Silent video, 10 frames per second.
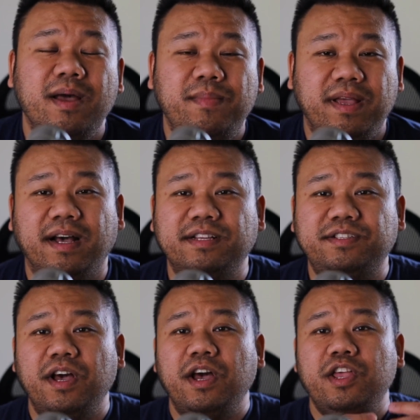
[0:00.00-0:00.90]
Because
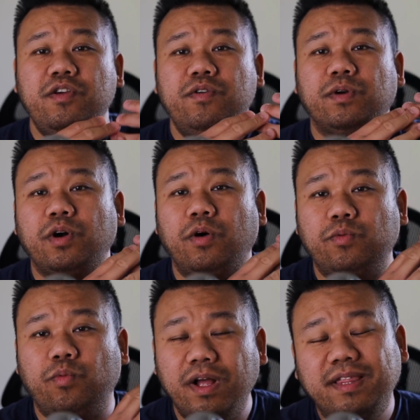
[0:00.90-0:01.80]
you were told
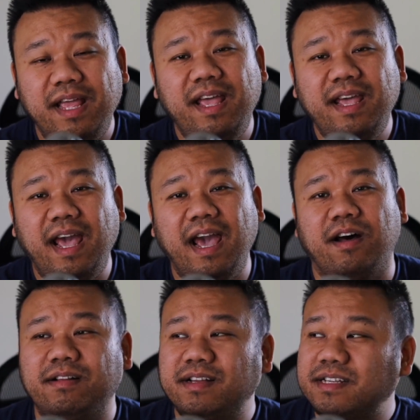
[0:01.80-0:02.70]
one thing and
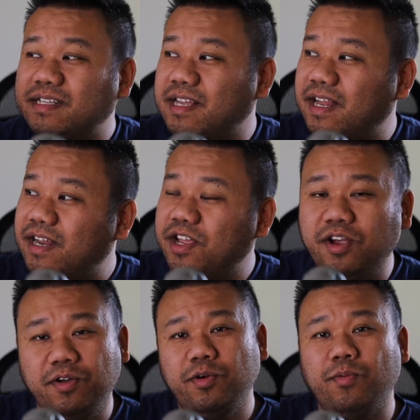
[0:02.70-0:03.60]
all of a sudden, here
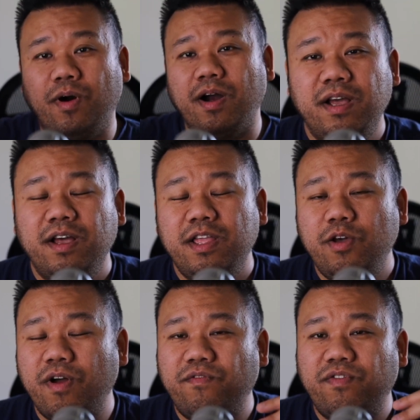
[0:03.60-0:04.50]
you are.
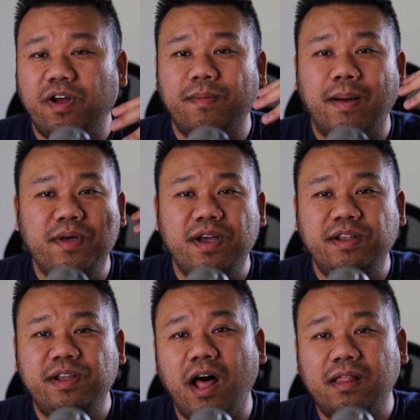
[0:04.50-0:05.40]
You went from $1 million,
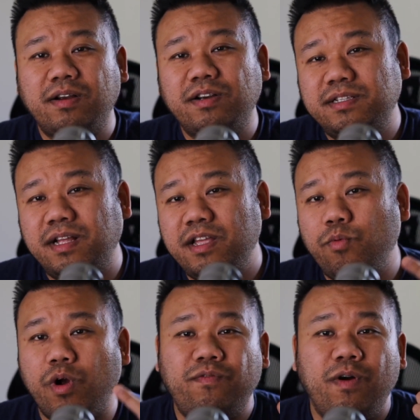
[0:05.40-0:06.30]
now you're
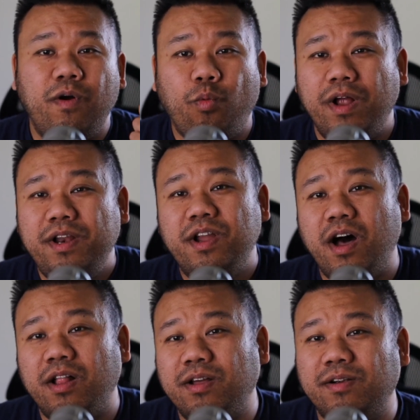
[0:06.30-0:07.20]
worth
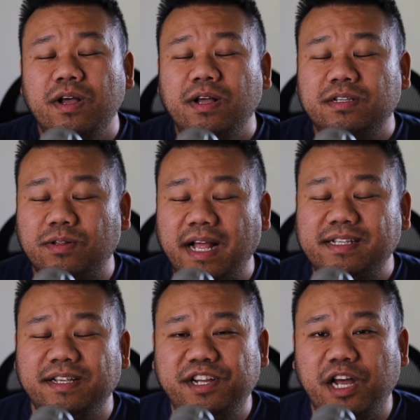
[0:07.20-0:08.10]
$1. So ladies
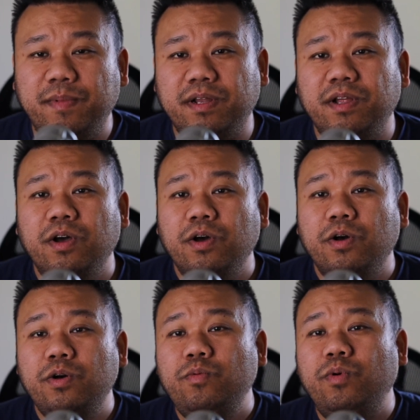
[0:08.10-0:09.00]
and gentlemen,
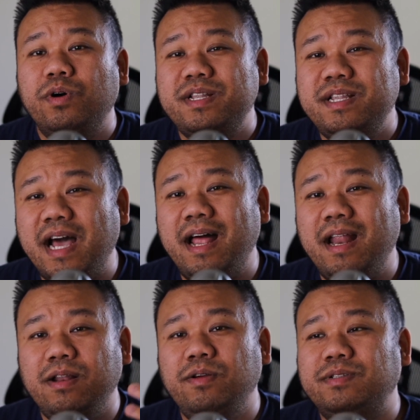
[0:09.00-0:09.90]
who would not
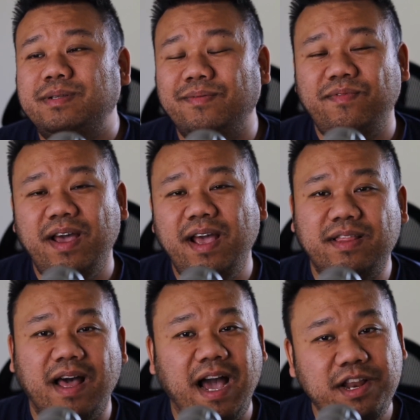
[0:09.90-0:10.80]
lose some faith?
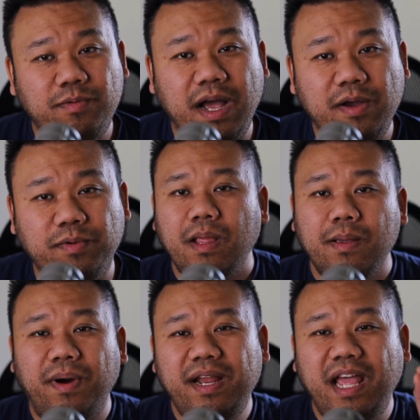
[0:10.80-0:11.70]
I know I would.
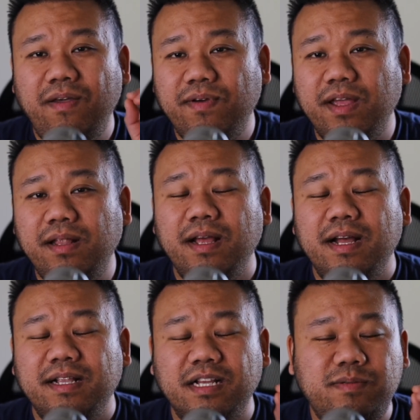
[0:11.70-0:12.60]
But even
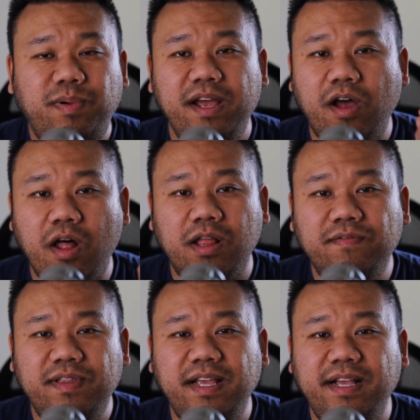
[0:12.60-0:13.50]
despite all
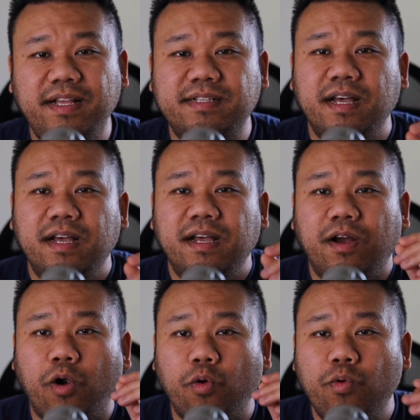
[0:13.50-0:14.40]
of these
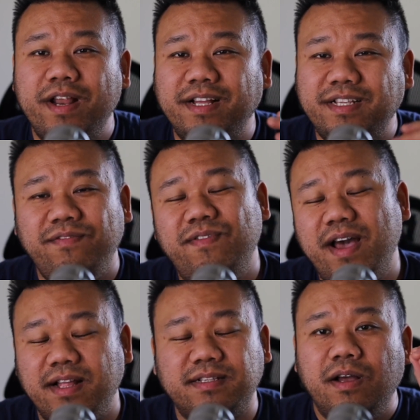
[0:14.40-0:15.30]
horrendous
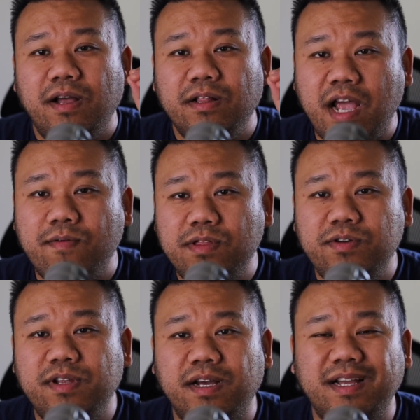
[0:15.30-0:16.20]
events, Terra
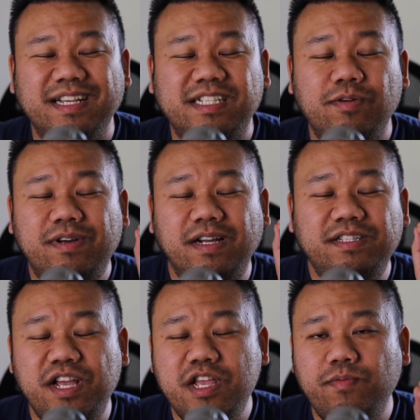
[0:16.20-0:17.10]
Luna is still
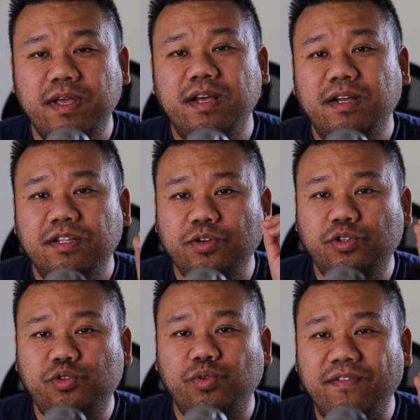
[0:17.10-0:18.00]
continuing to
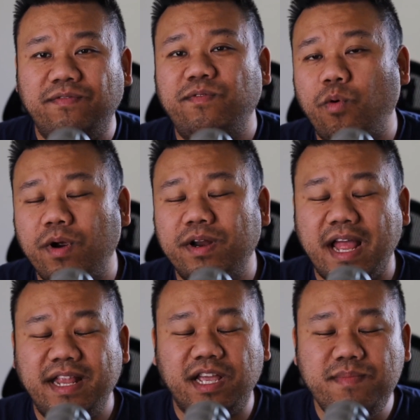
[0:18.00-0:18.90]
drive forward.
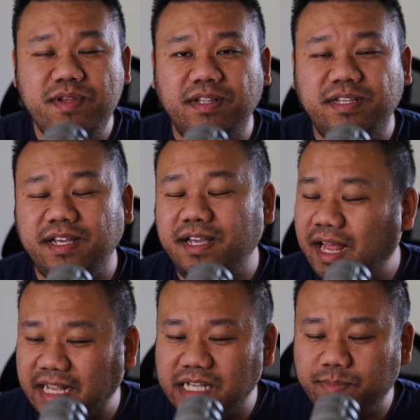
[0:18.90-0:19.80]
And the community, like
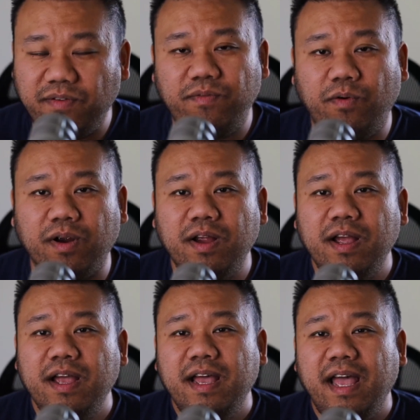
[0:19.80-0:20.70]
I said before,
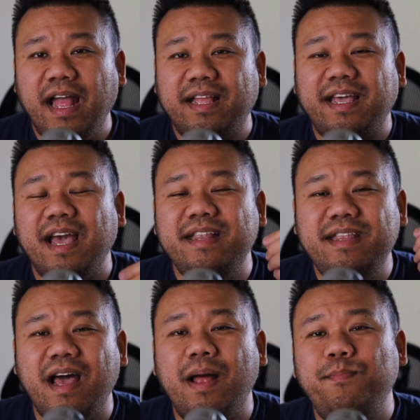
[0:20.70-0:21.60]
it
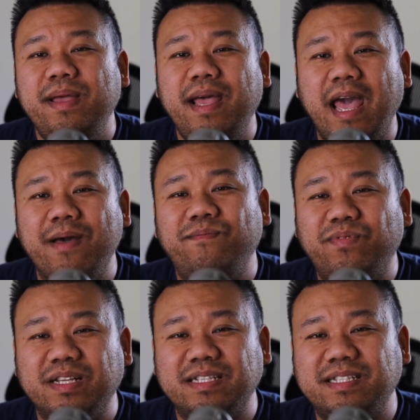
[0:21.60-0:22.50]
cannot be
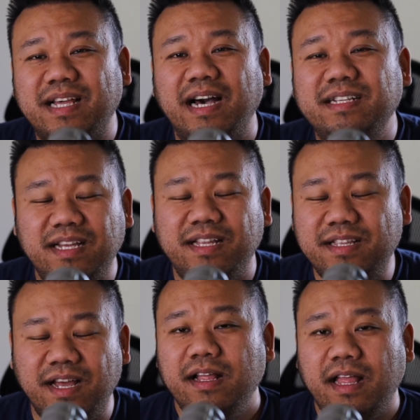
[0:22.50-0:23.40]
emphasized
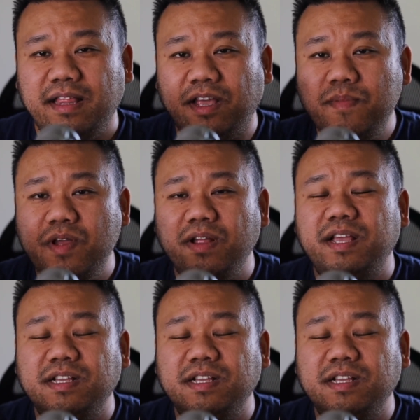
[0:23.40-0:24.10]
enough. The community is